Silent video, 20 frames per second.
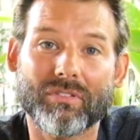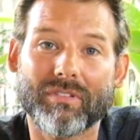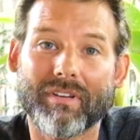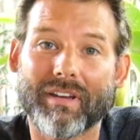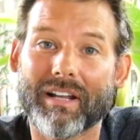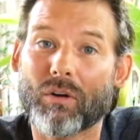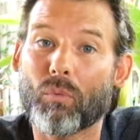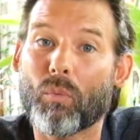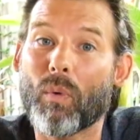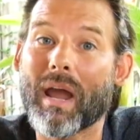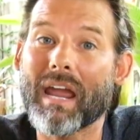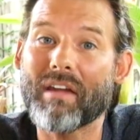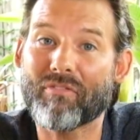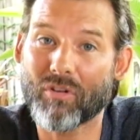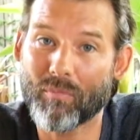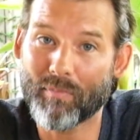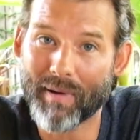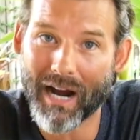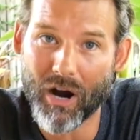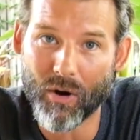and away
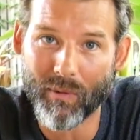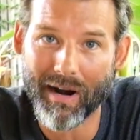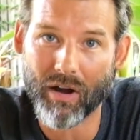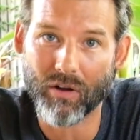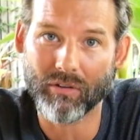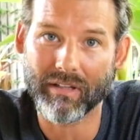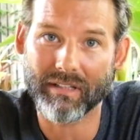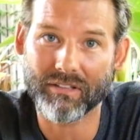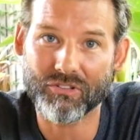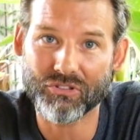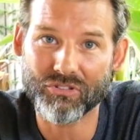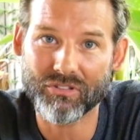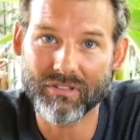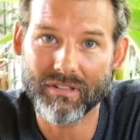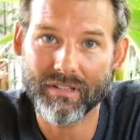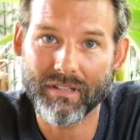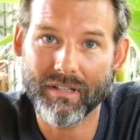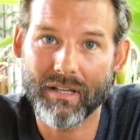from power outlets,